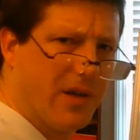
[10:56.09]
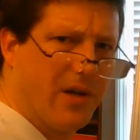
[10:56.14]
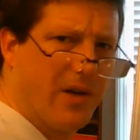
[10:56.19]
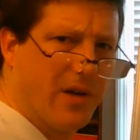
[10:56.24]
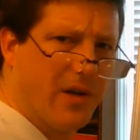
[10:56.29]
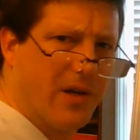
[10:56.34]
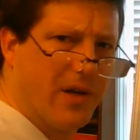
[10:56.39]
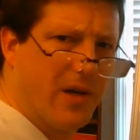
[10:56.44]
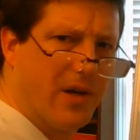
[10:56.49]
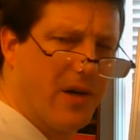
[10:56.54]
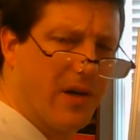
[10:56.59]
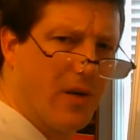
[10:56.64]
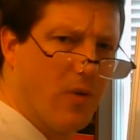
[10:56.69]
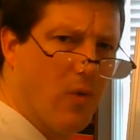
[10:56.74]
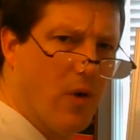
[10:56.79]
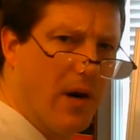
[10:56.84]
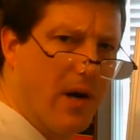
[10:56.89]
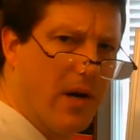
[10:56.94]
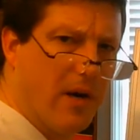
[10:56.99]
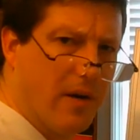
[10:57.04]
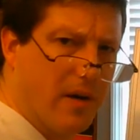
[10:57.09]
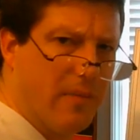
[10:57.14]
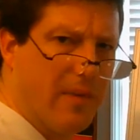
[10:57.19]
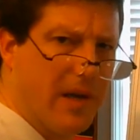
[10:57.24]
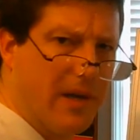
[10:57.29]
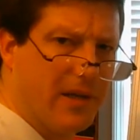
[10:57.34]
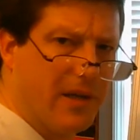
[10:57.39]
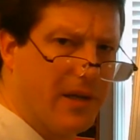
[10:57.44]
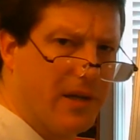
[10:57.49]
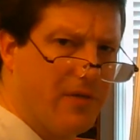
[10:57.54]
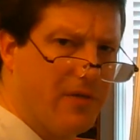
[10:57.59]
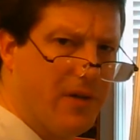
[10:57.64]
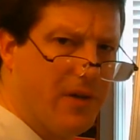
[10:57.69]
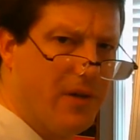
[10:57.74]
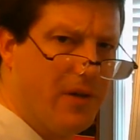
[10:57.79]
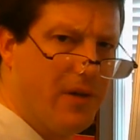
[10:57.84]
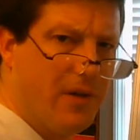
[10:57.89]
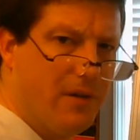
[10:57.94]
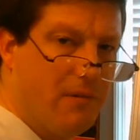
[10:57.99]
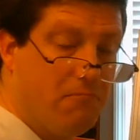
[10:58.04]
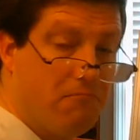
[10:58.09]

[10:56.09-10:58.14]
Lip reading: current carrying wire in a magnetic field?